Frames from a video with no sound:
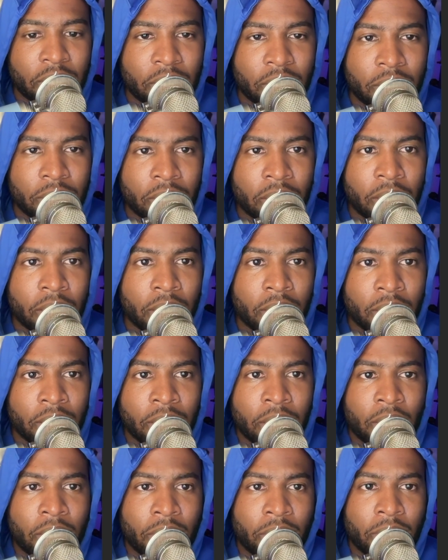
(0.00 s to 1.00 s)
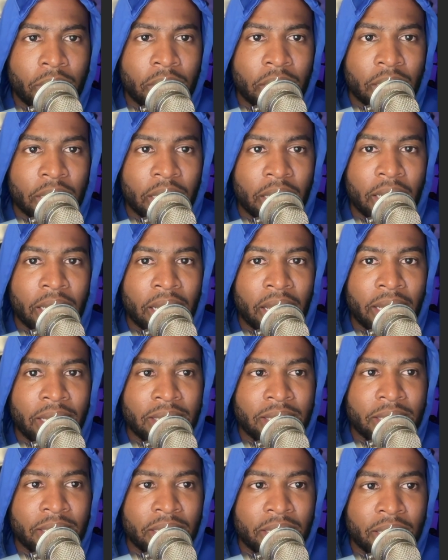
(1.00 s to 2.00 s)
Okay, we're looking at
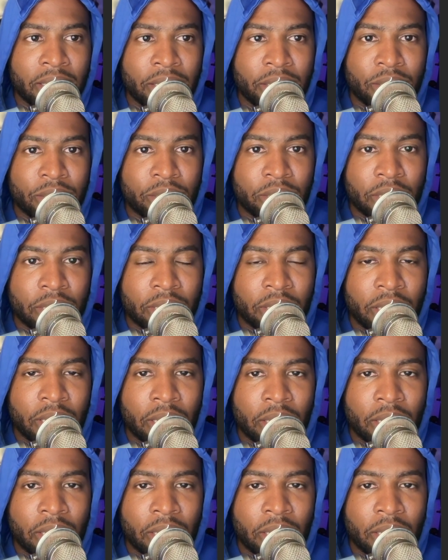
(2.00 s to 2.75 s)
1,900.